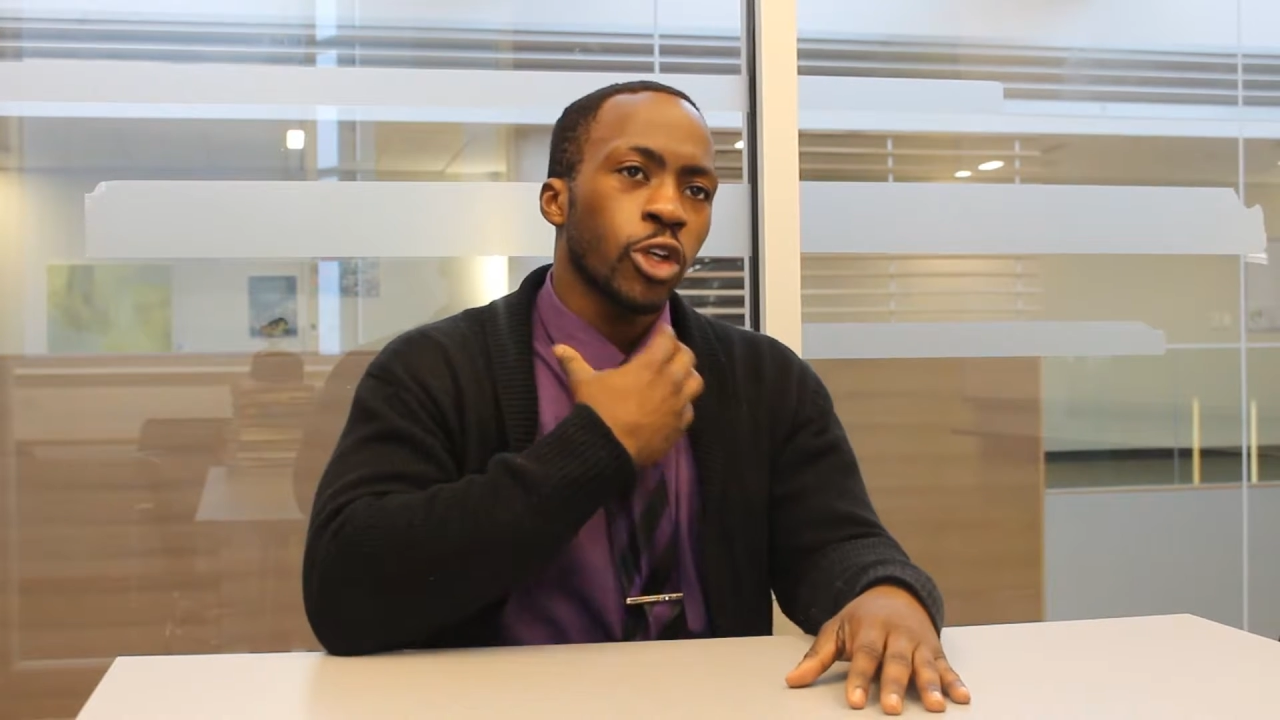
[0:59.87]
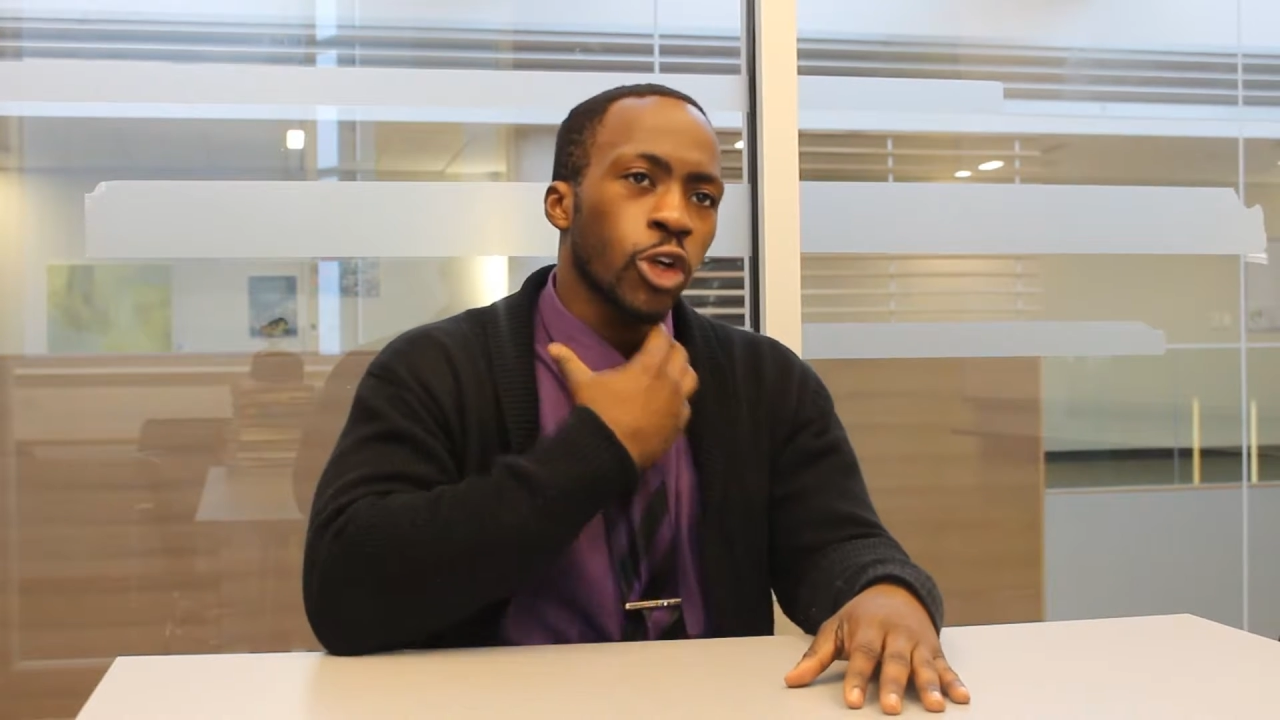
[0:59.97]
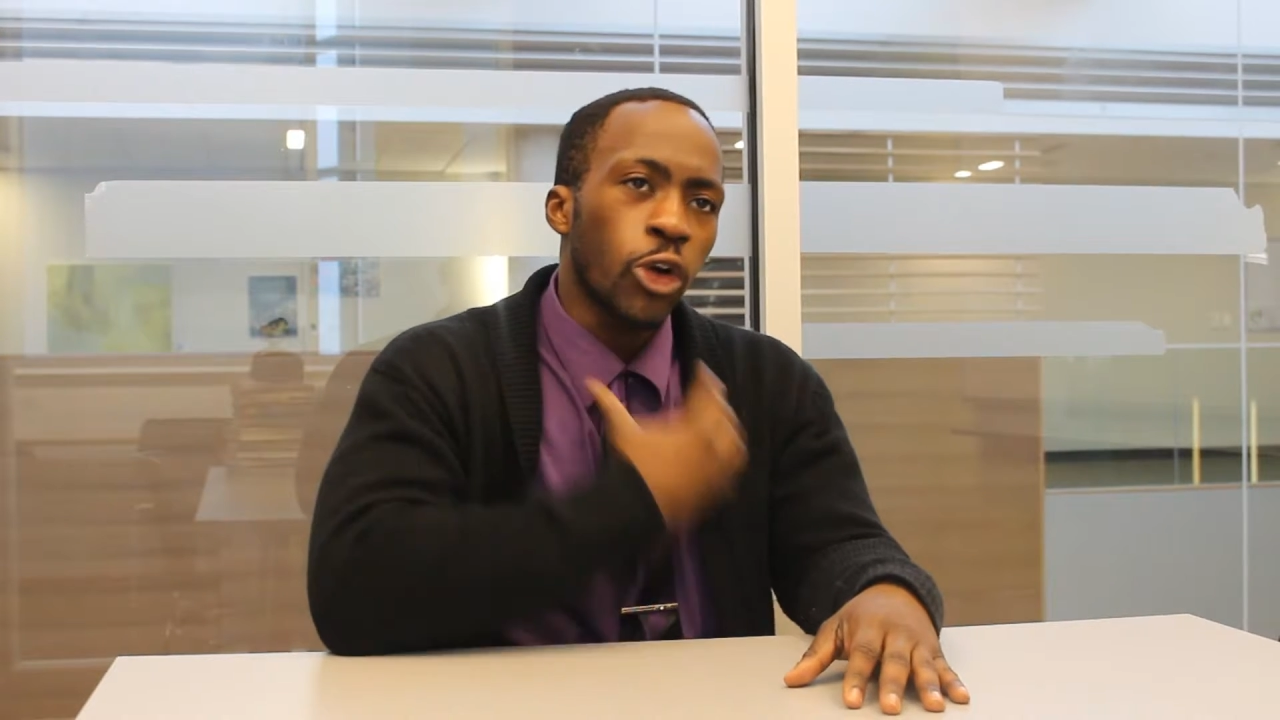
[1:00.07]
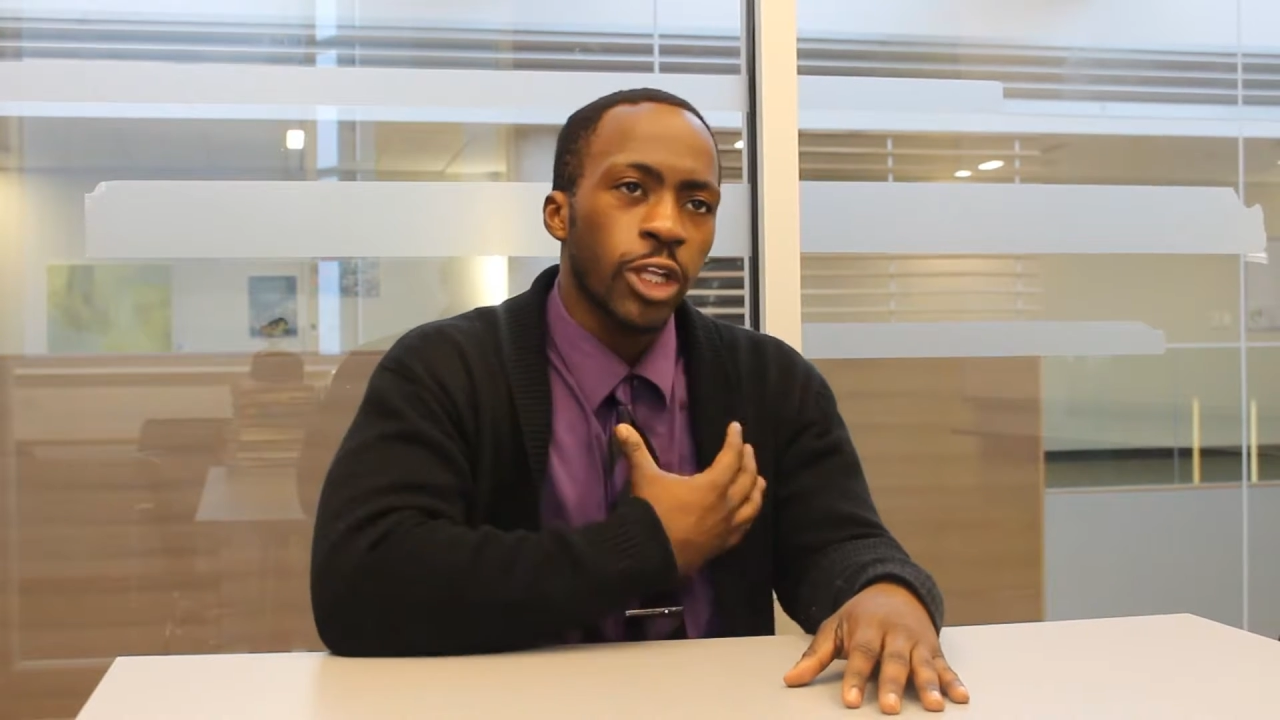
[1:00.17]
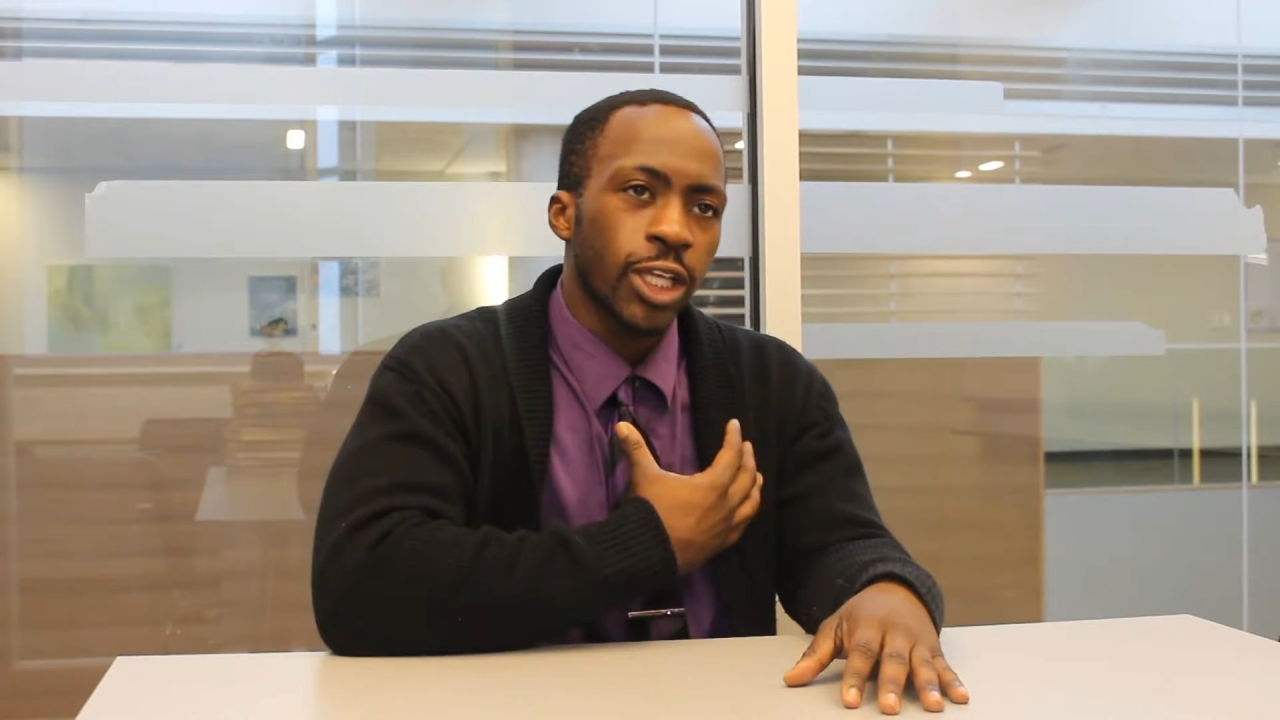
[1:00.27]

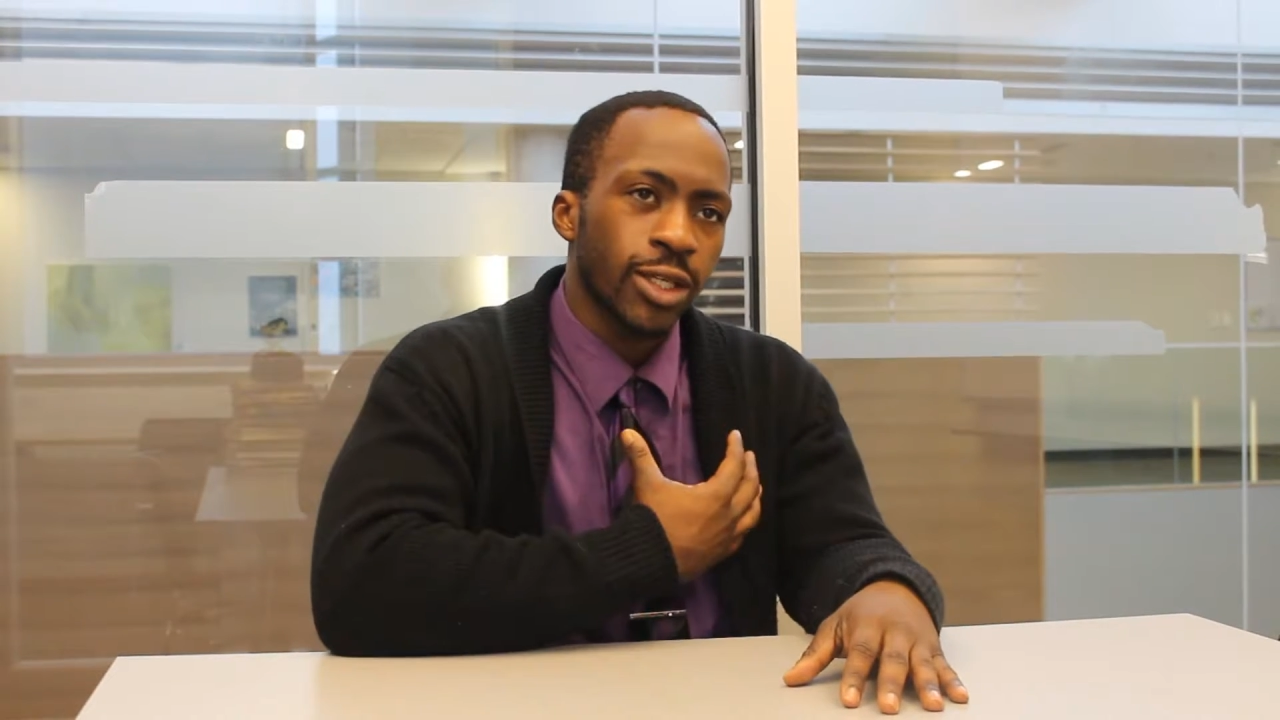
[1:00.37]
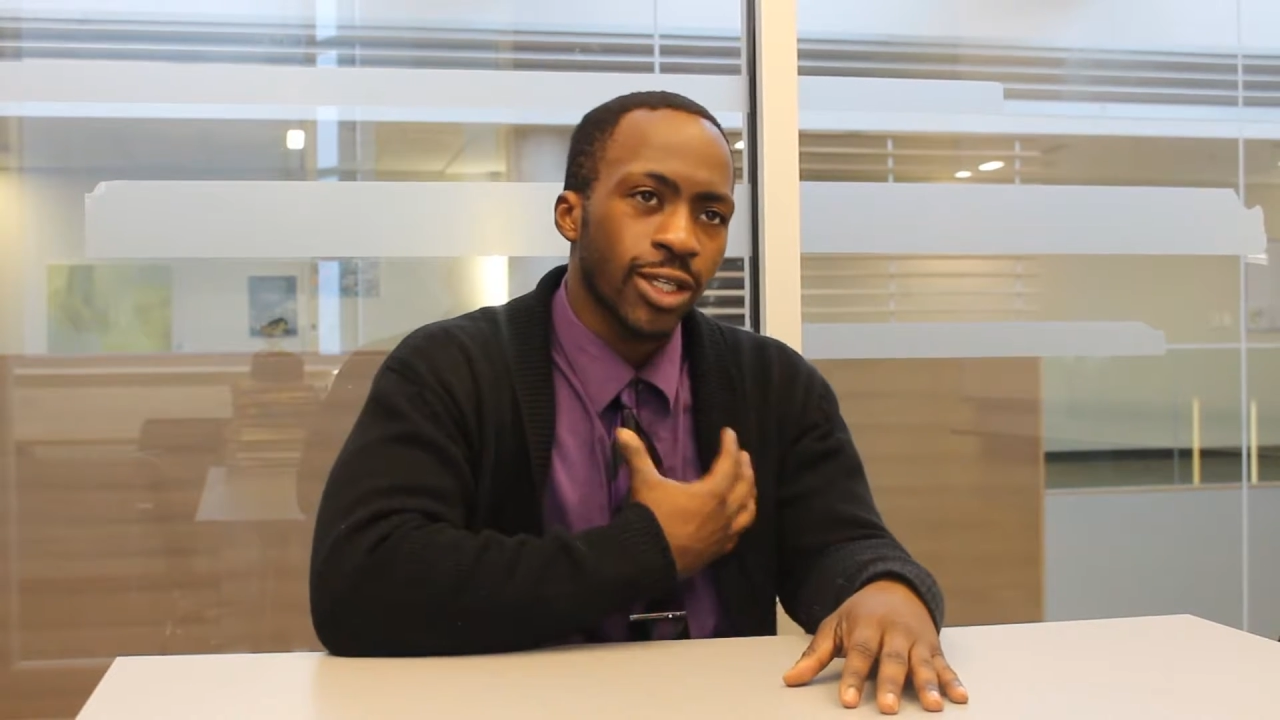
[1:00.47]
hurting